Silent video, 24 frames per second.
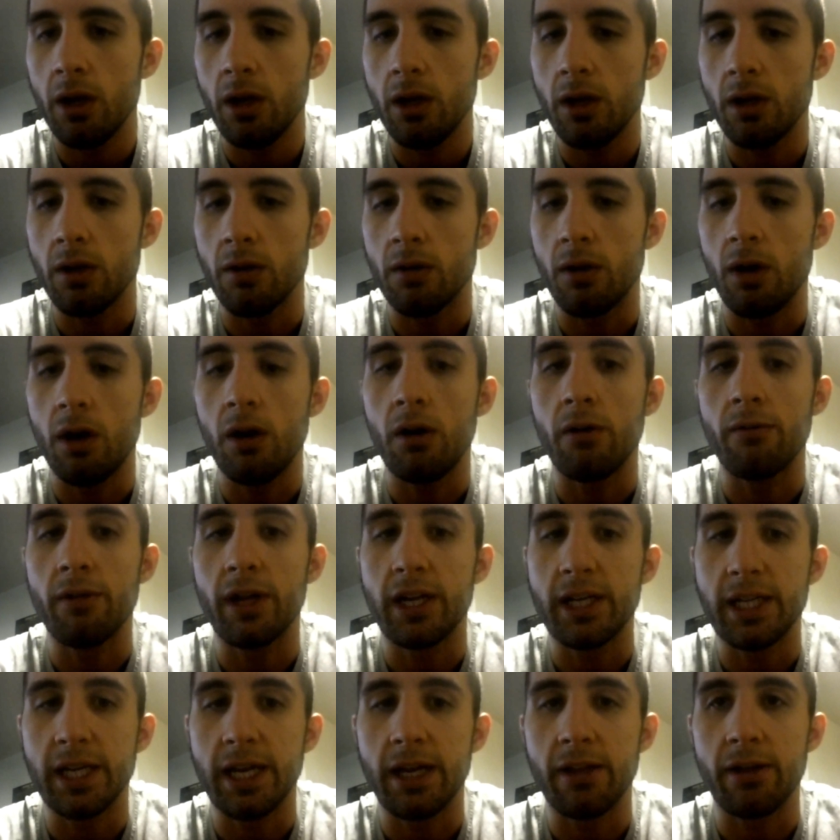all
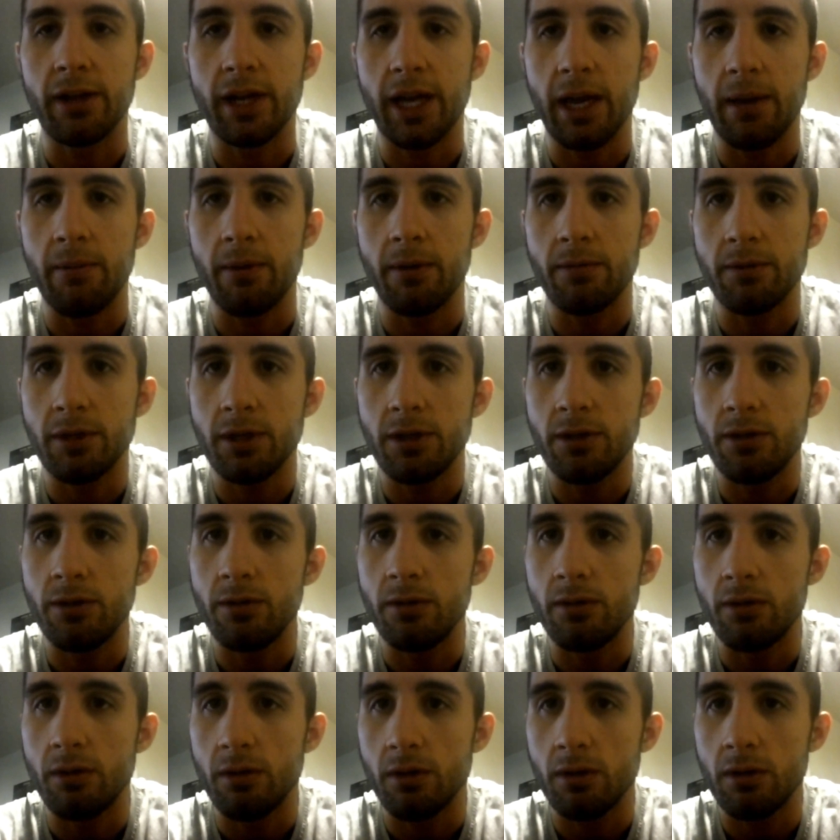that together came up
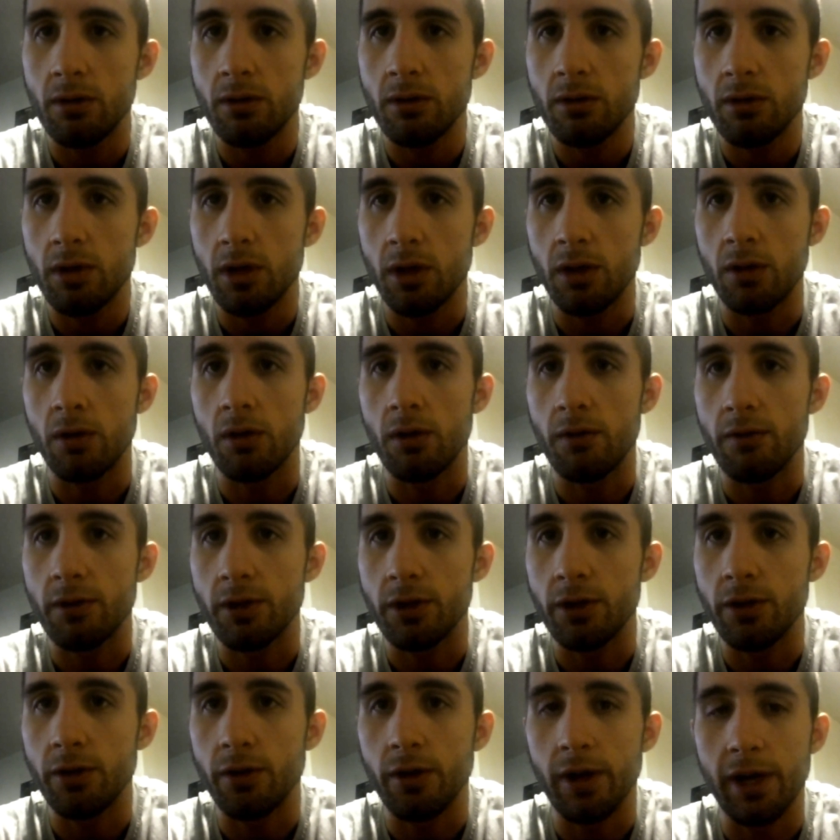to a little over
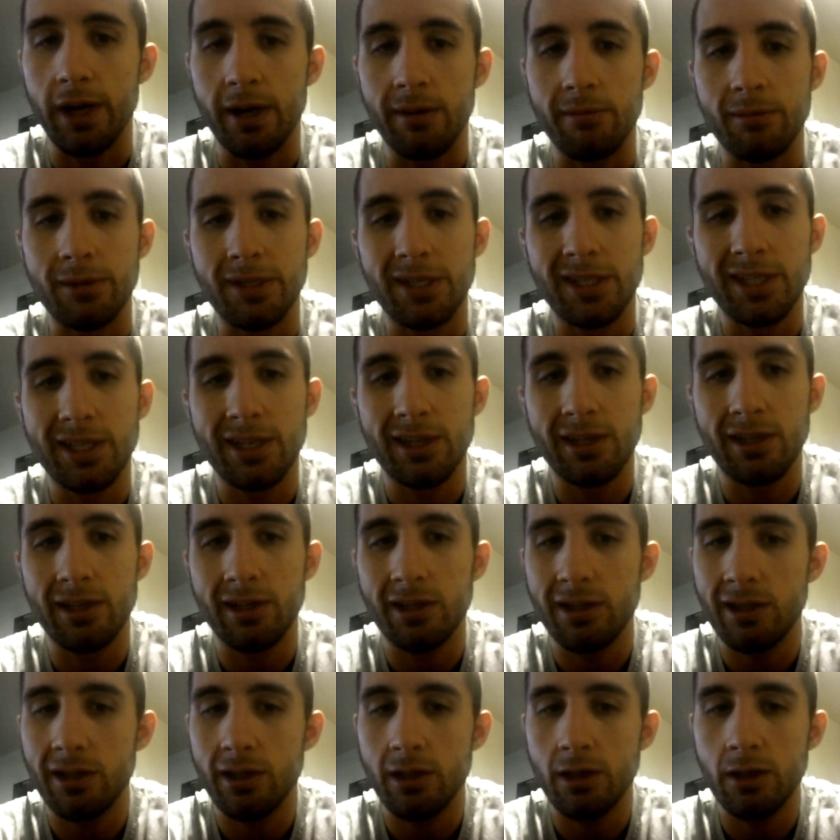2 grams.
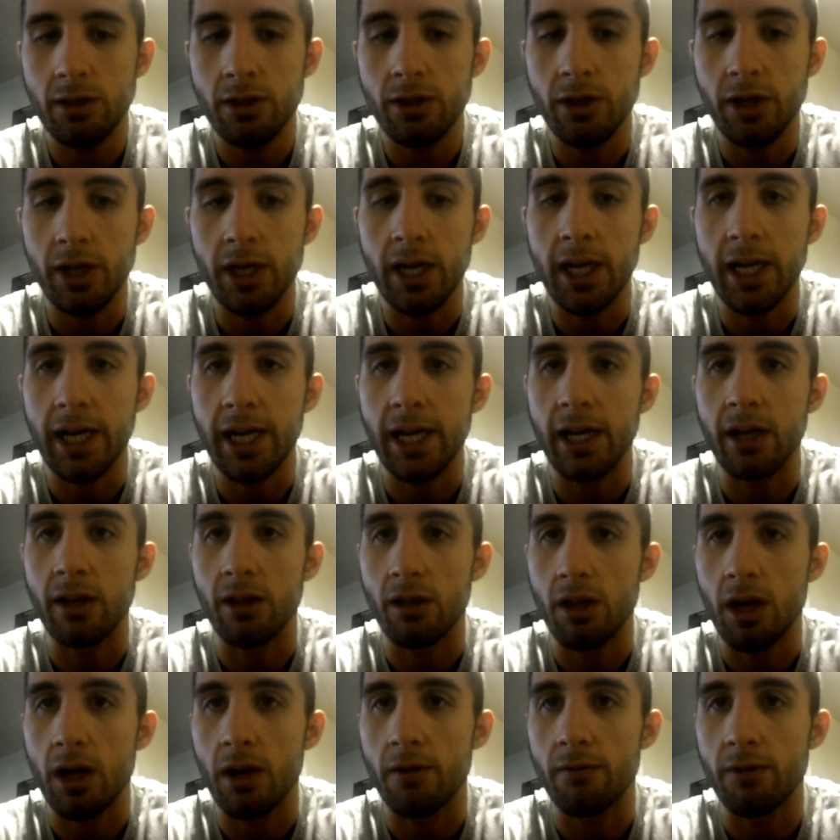So you're not getting a
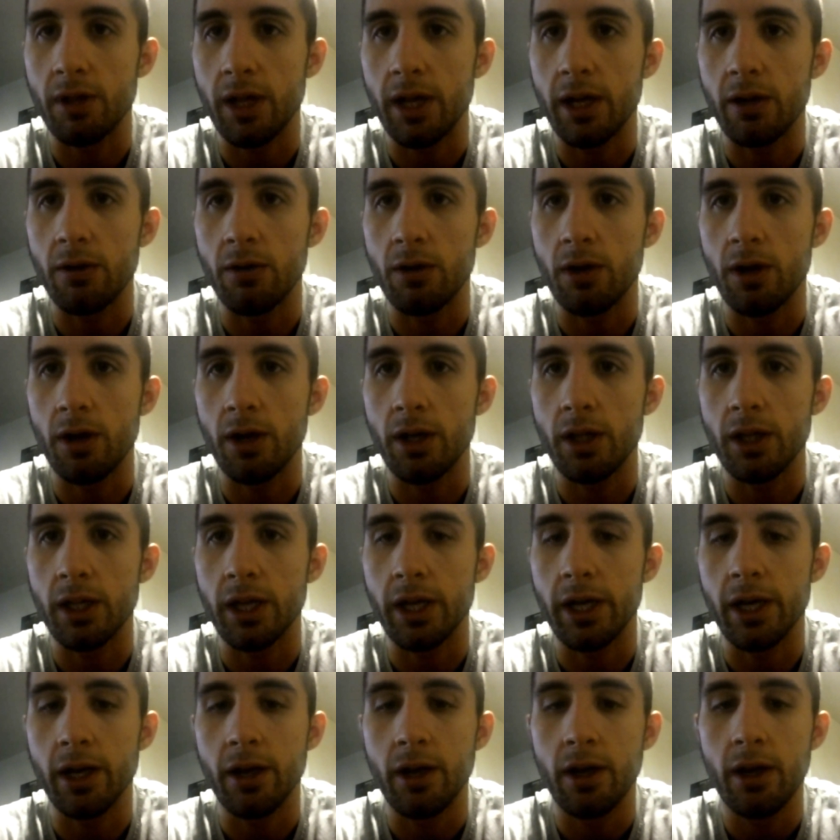lot of glycocarb in
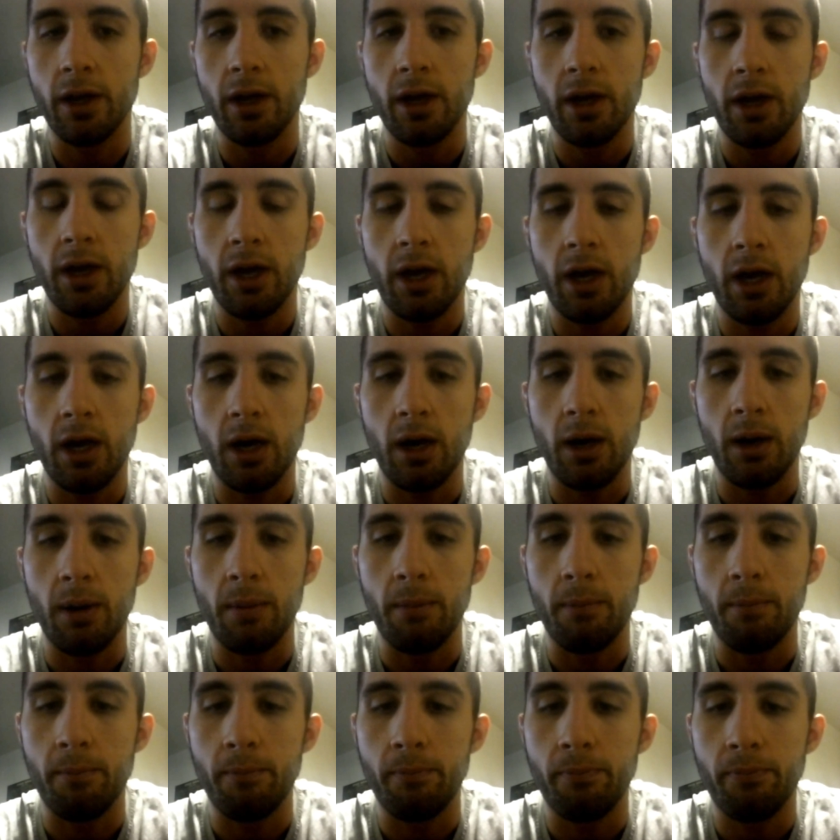there.
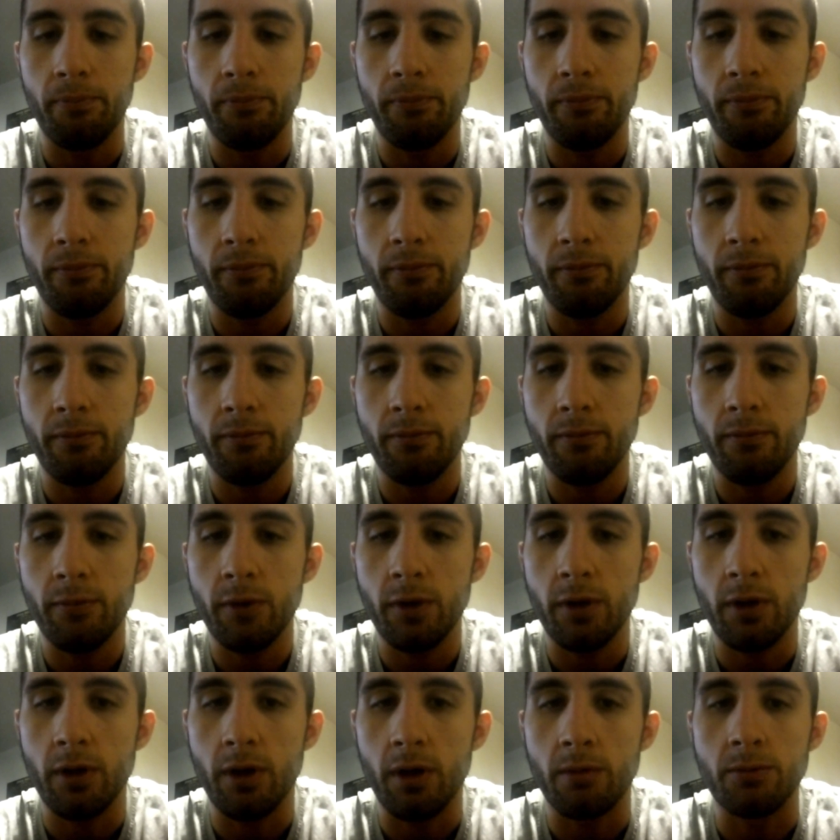Um,
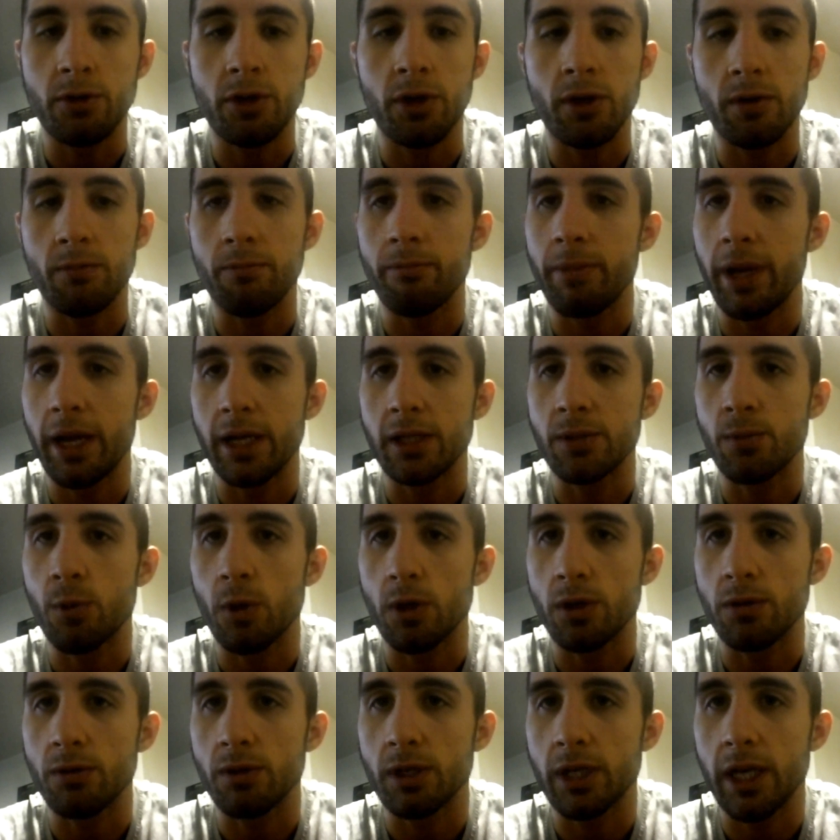I'm sure Man
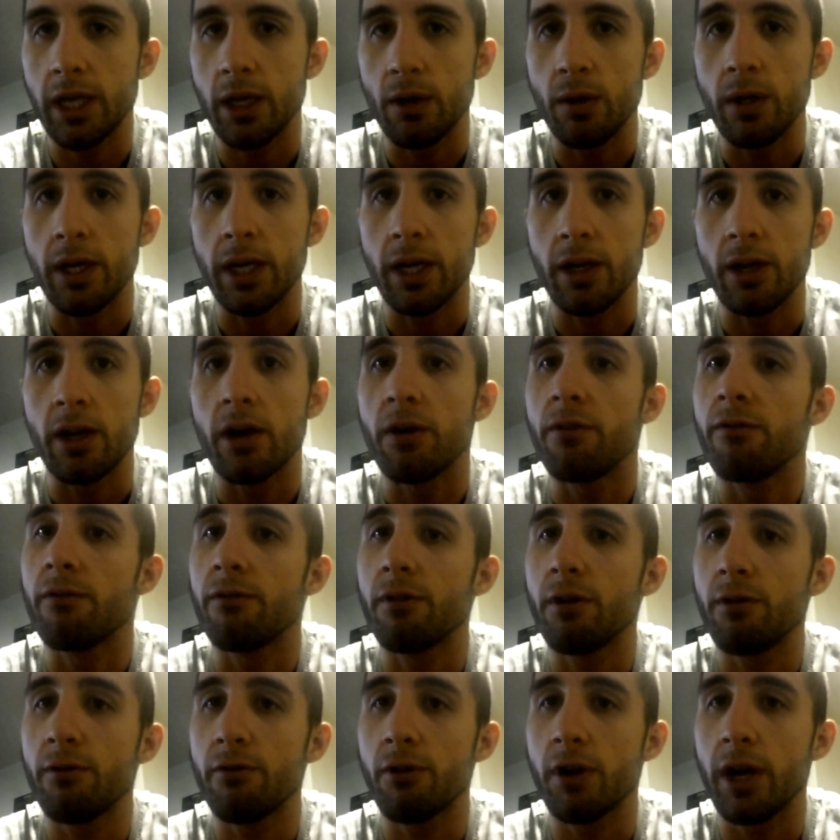Sports will say you get enough
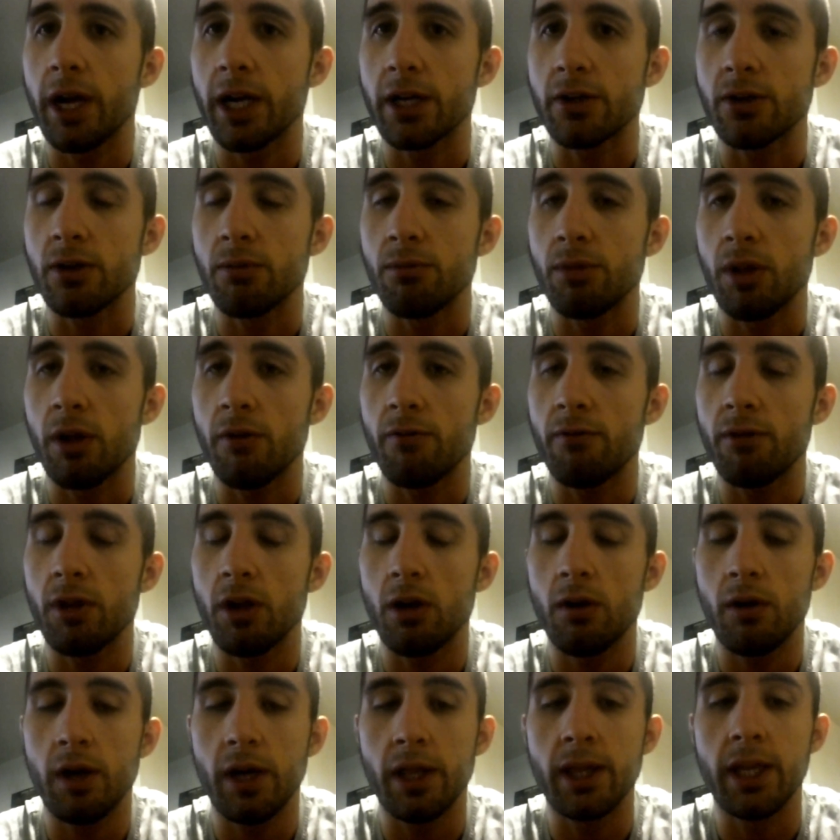for extra blood
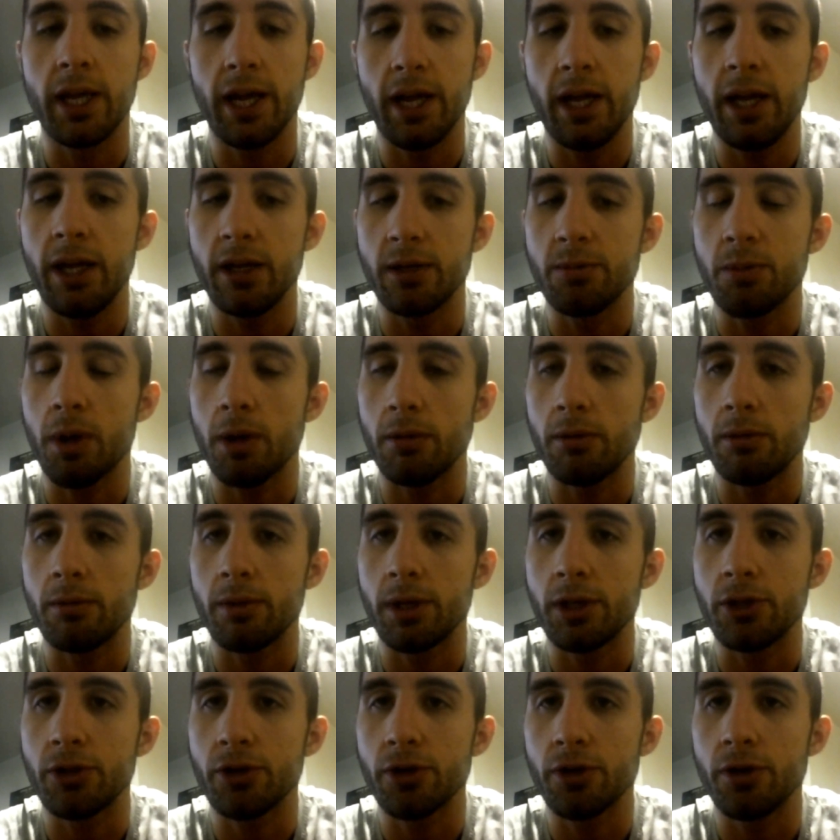flow, and that is
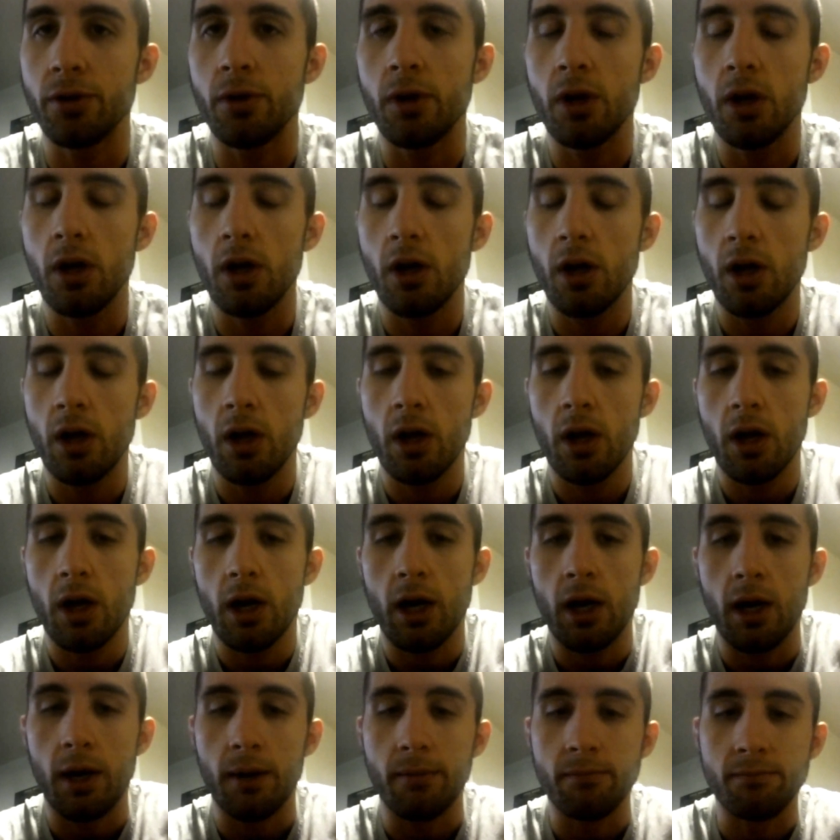probably true.
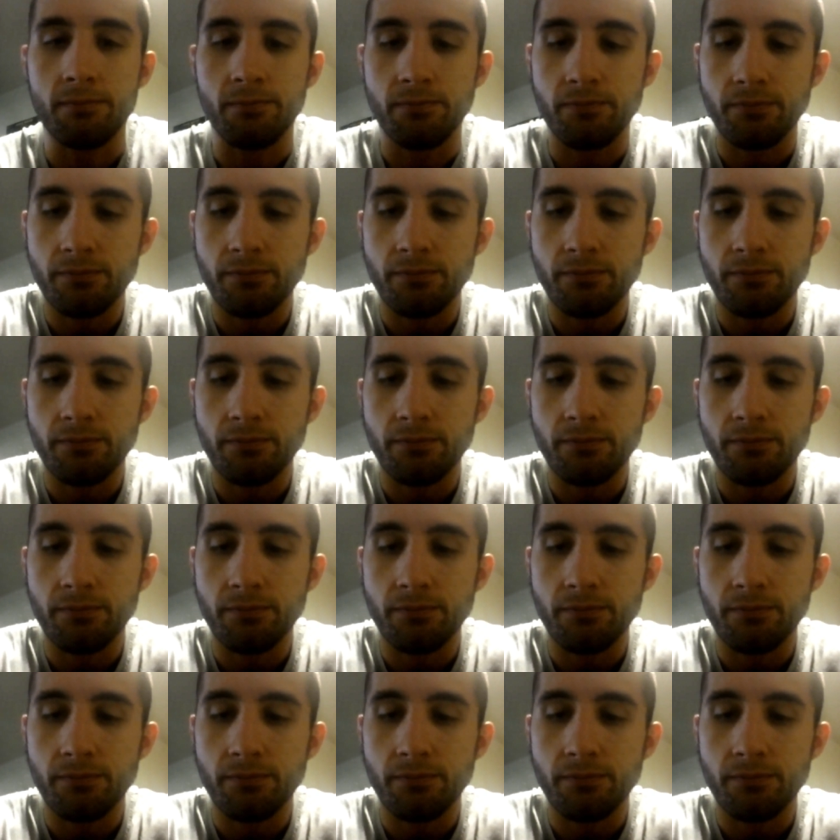Um,